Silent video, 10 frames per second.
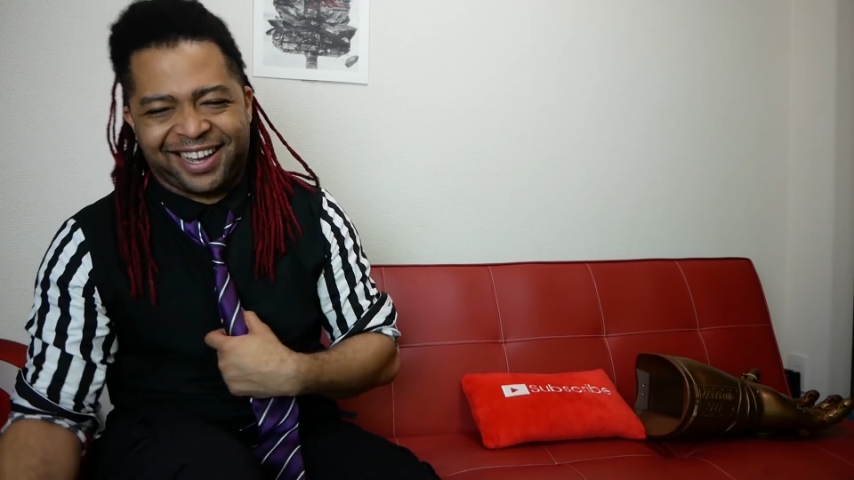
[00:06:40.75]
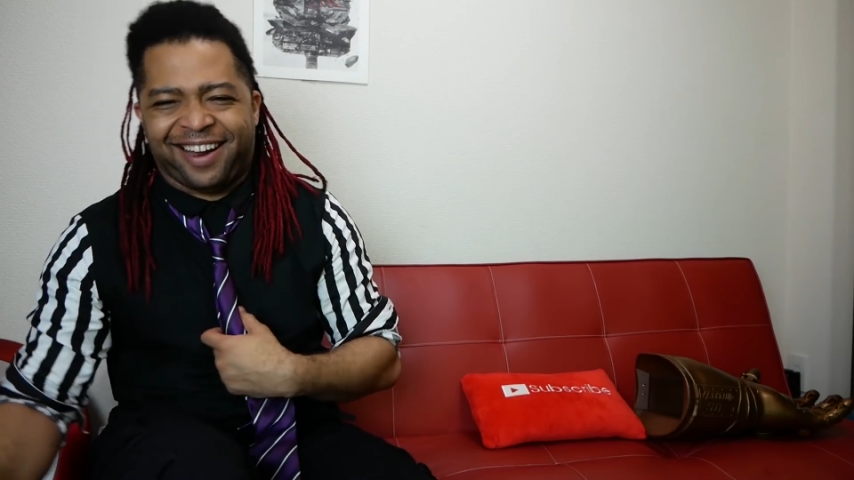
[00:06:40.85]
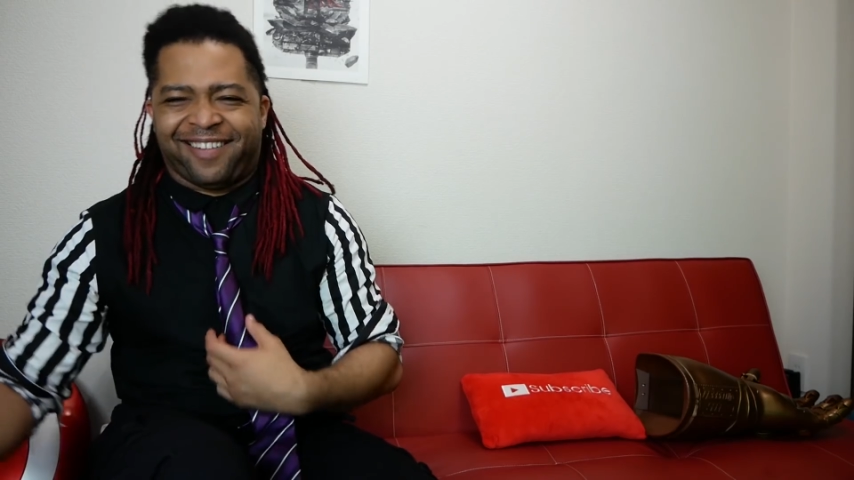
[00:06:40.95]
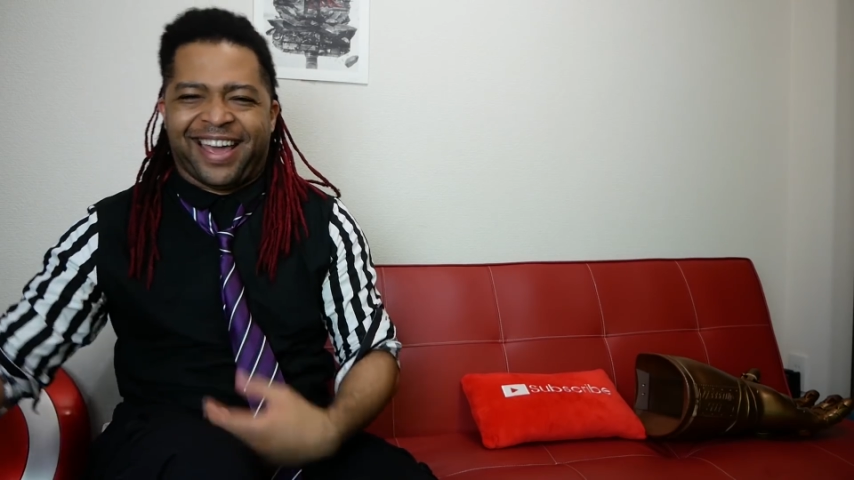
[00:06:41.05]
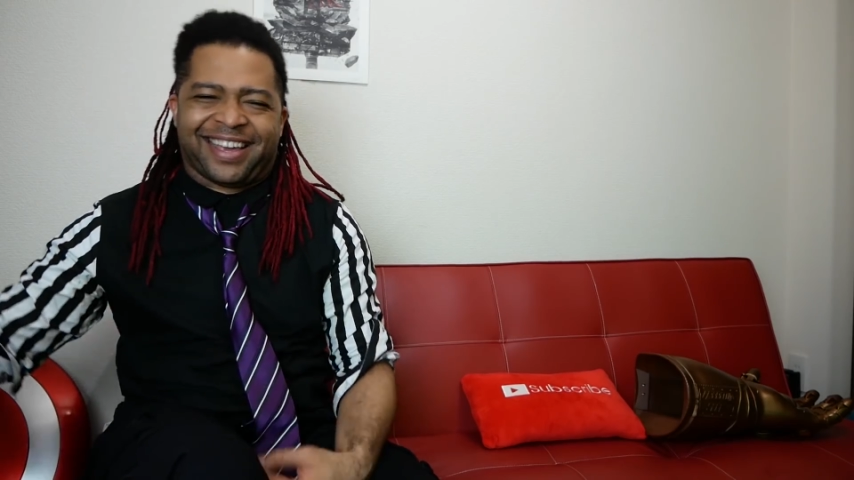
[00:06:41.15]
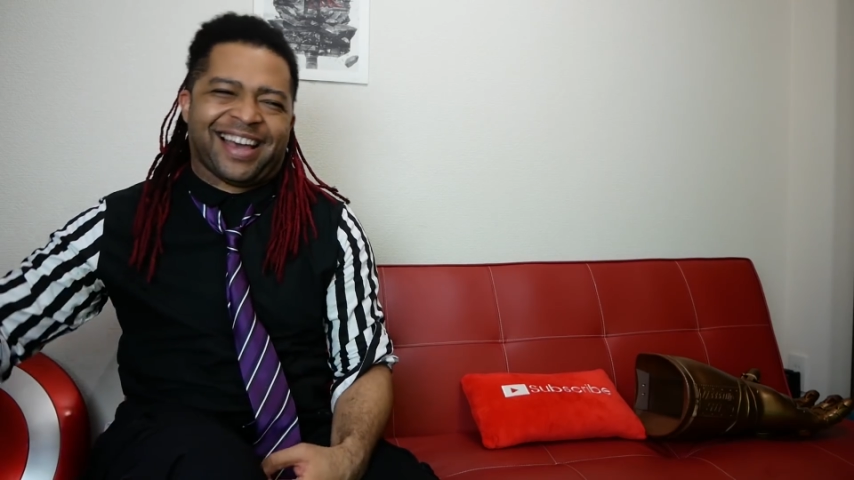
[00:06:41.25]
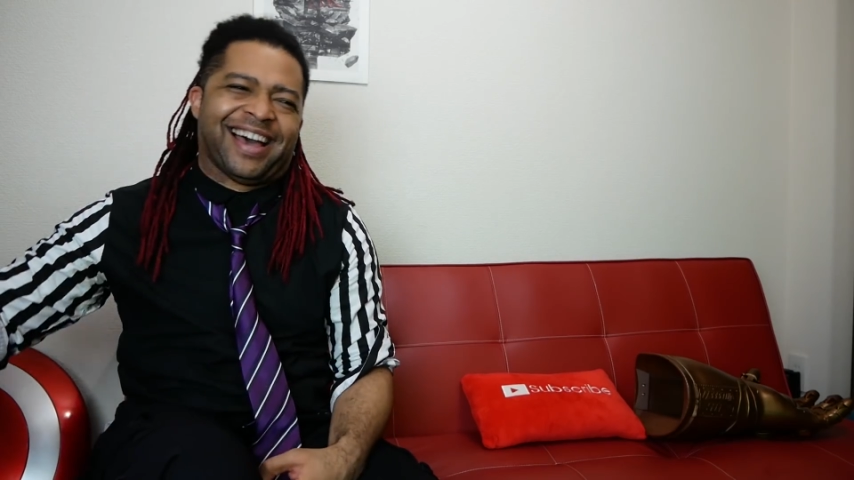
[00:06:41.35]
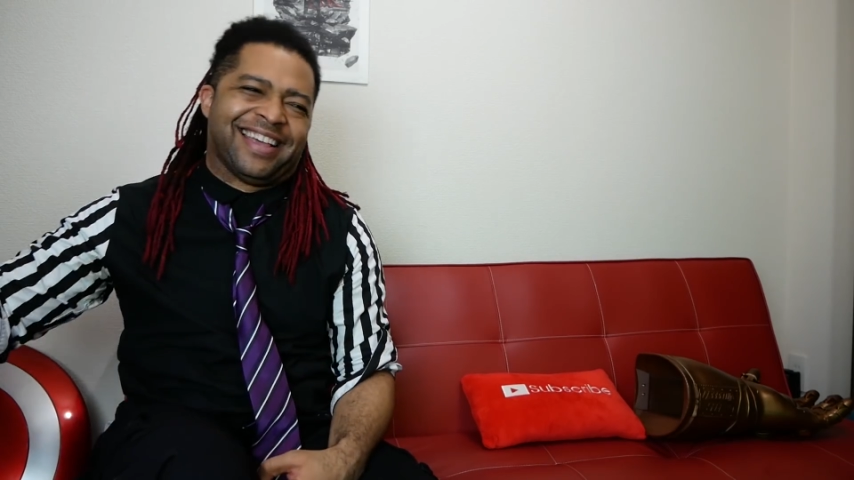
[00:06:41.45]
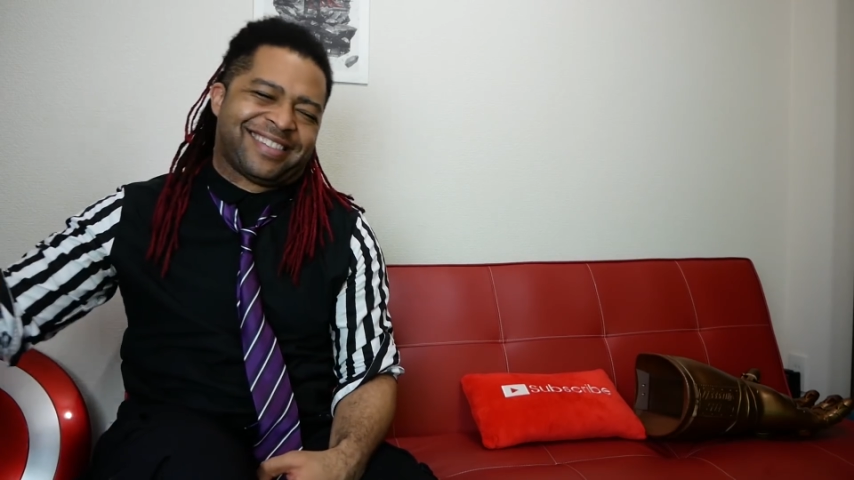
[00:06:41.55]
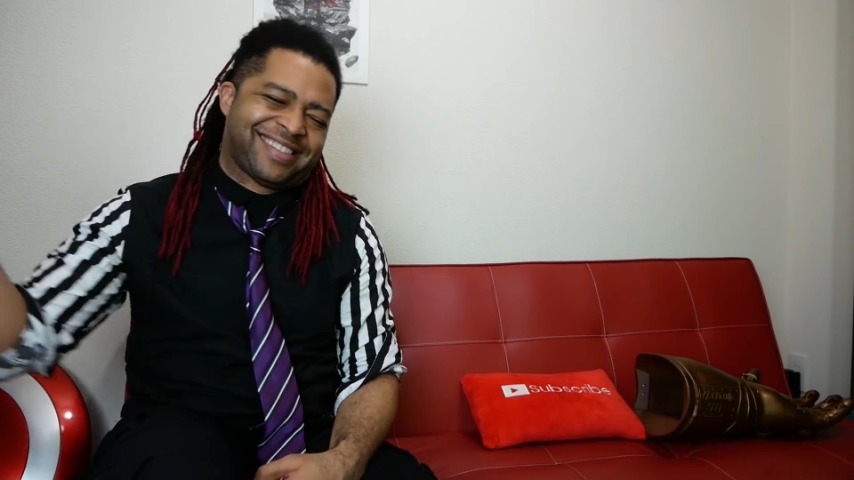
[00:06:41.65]
Alright
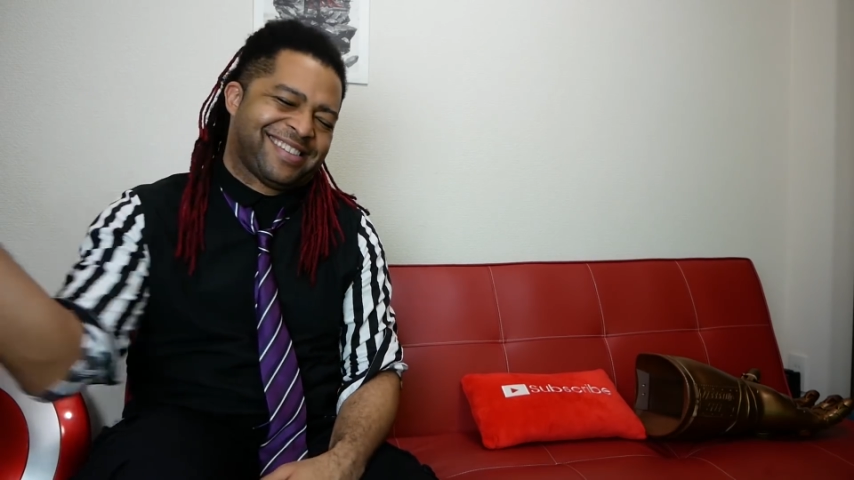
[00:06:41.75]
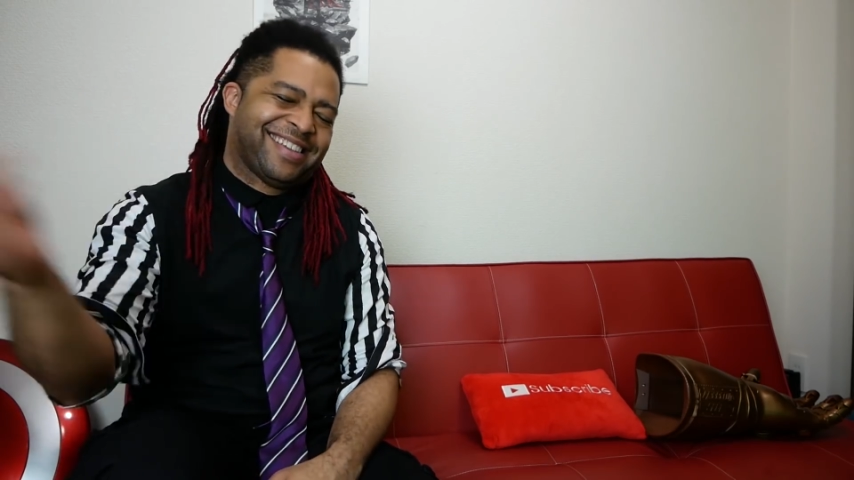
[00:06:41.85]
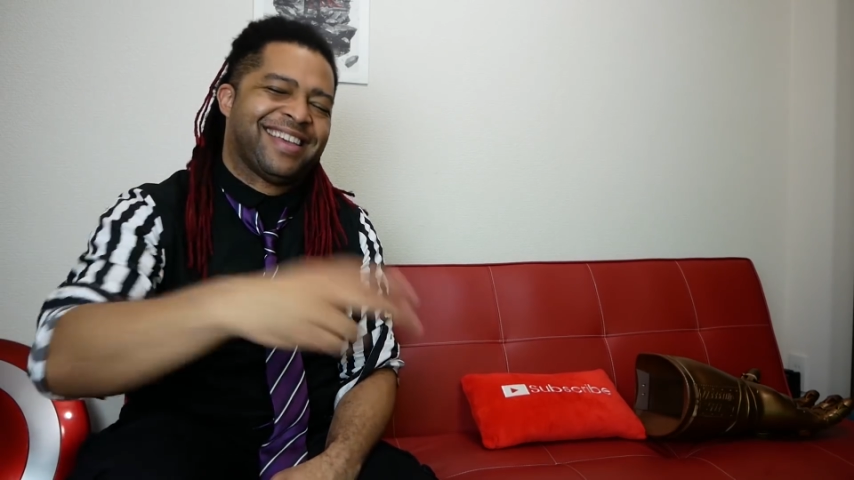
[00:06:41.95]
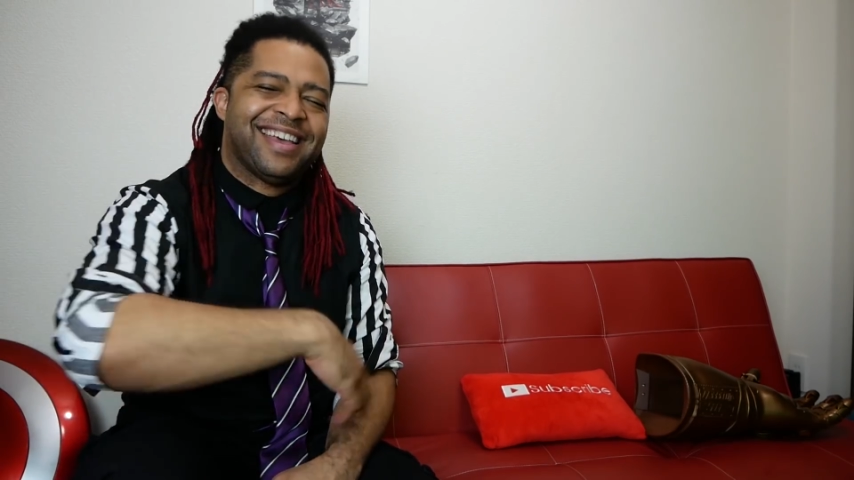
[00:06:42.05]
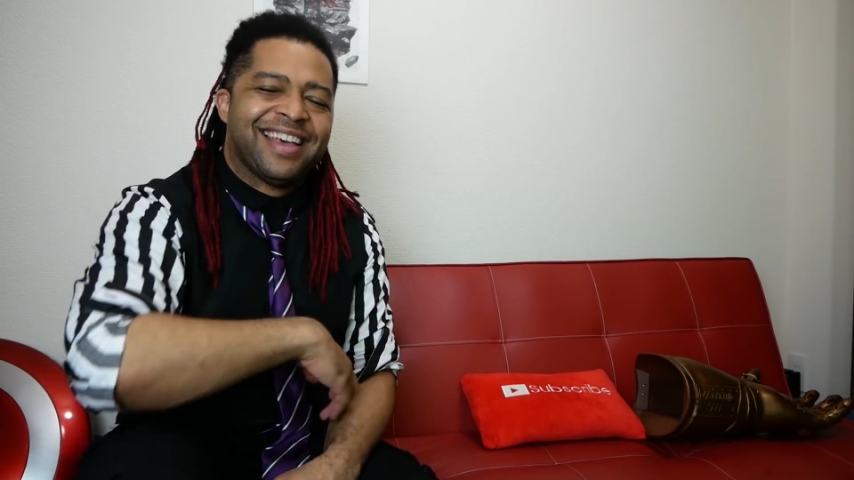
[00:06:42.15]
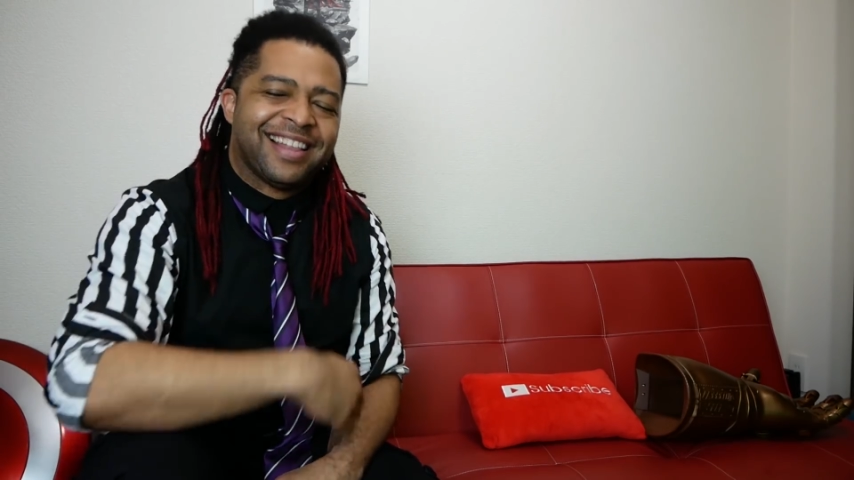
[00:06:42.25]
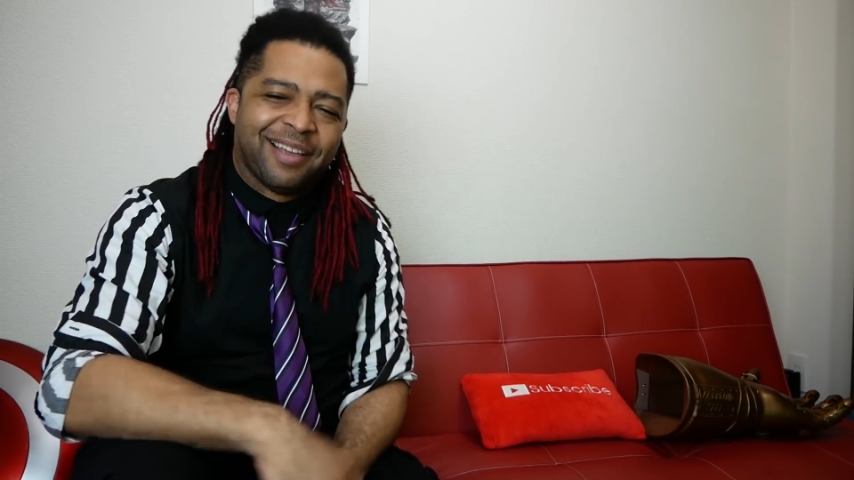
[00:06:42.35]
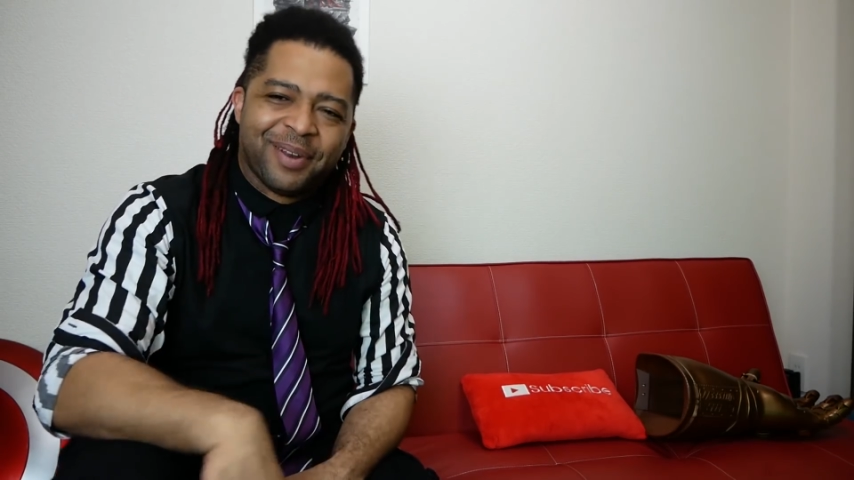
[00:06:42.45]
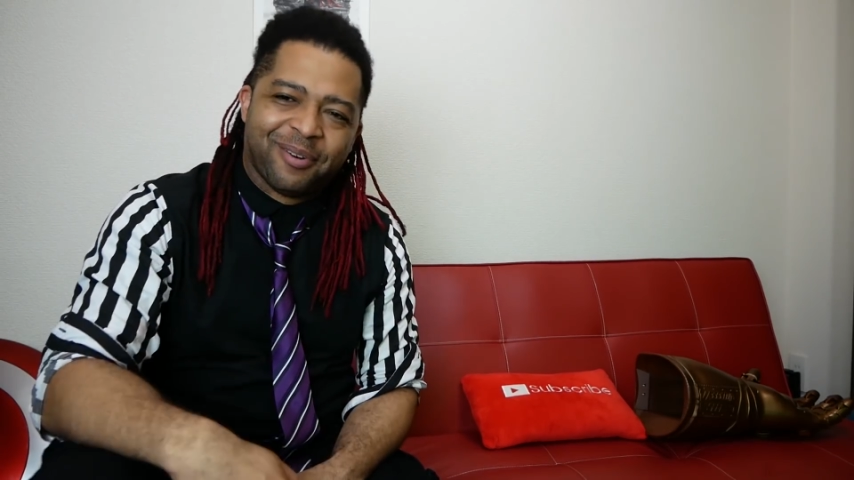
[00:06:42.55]
guys, let